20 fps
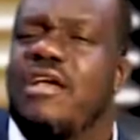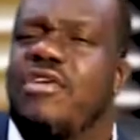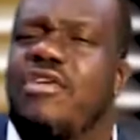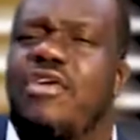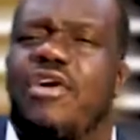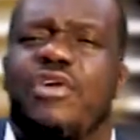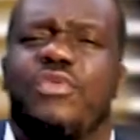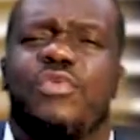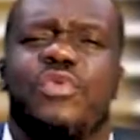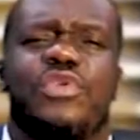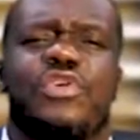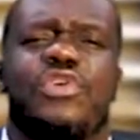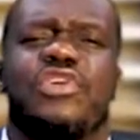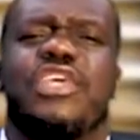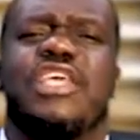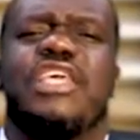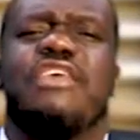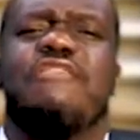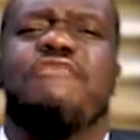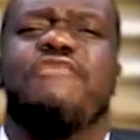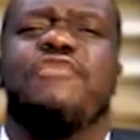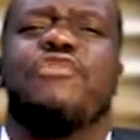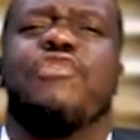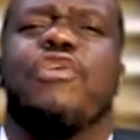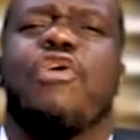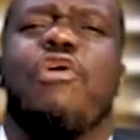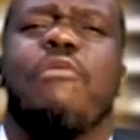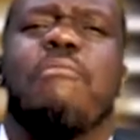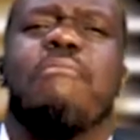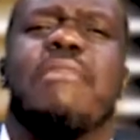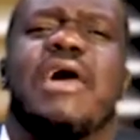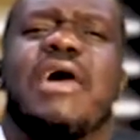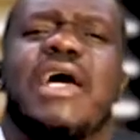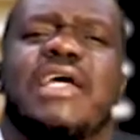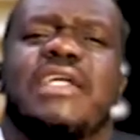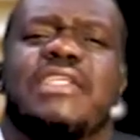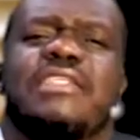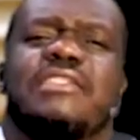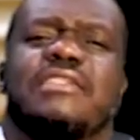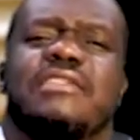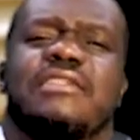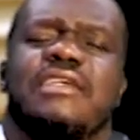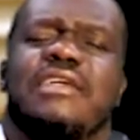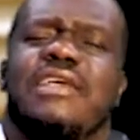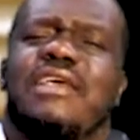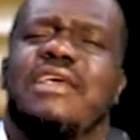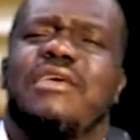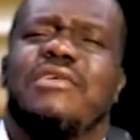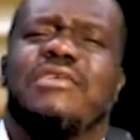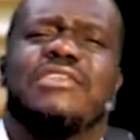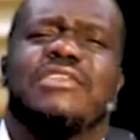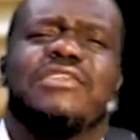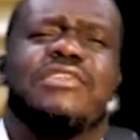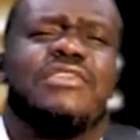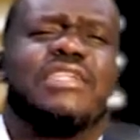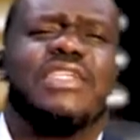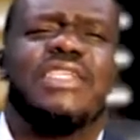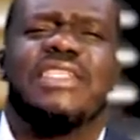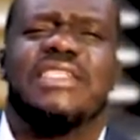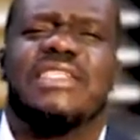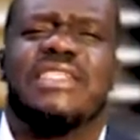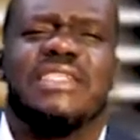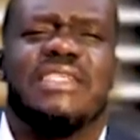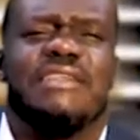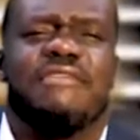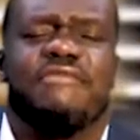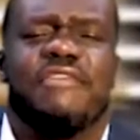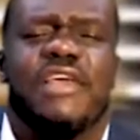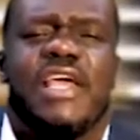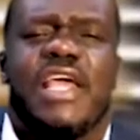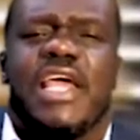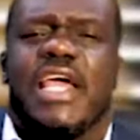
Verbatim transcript: God will not give you command. He is not a thief.